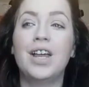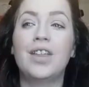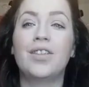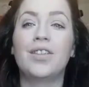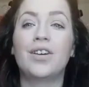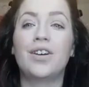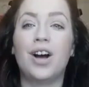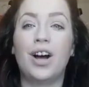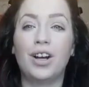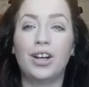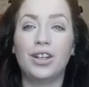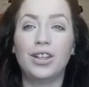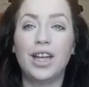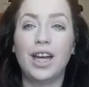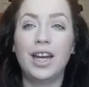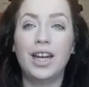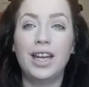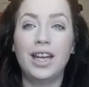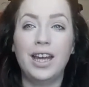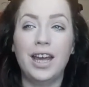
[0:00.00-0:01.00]
the collar
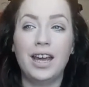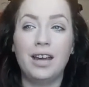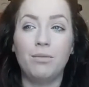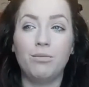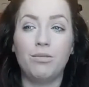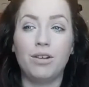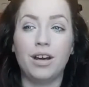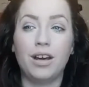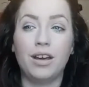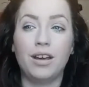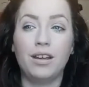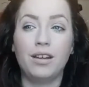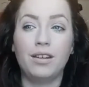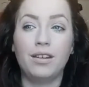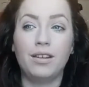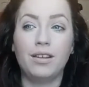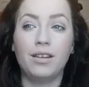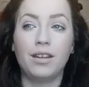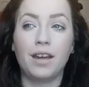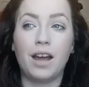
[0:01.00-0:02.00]
that he came
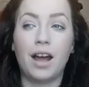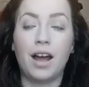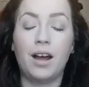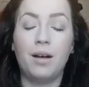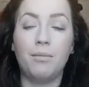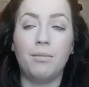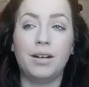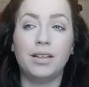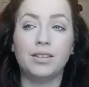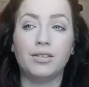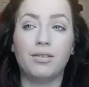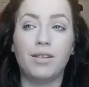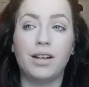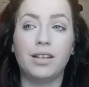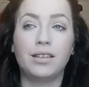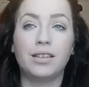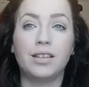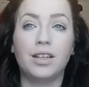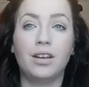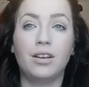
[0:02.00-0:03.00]
with as a
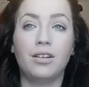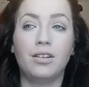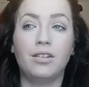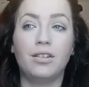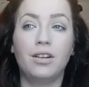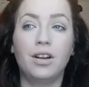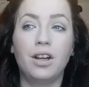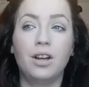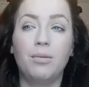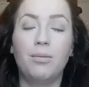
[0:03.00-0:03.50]
rescue.